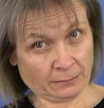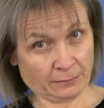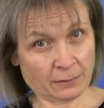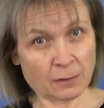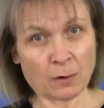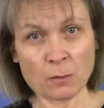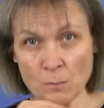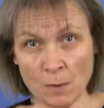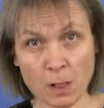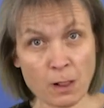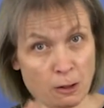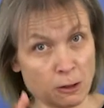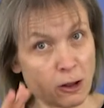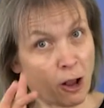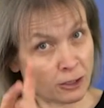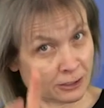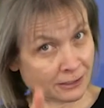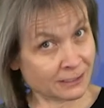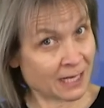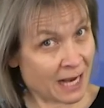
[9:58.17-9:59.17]
please email
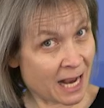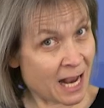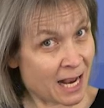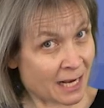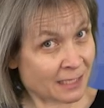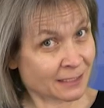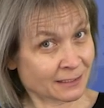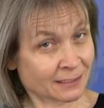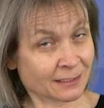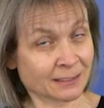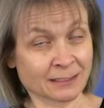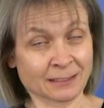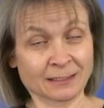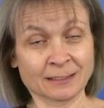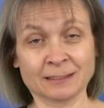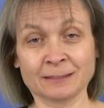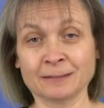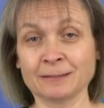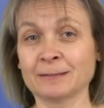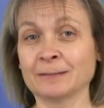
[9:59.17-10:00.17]
or write to us
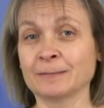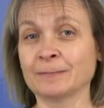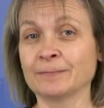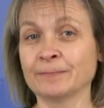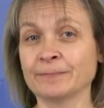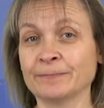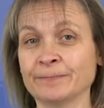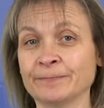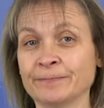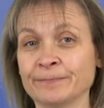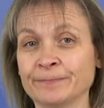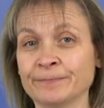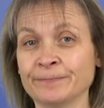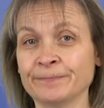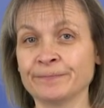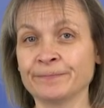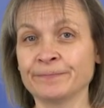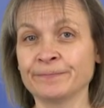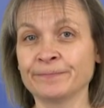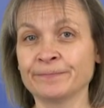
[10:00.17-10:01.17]
and we will contact
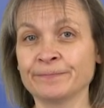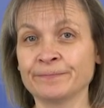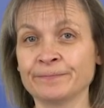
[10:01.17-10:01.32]
you.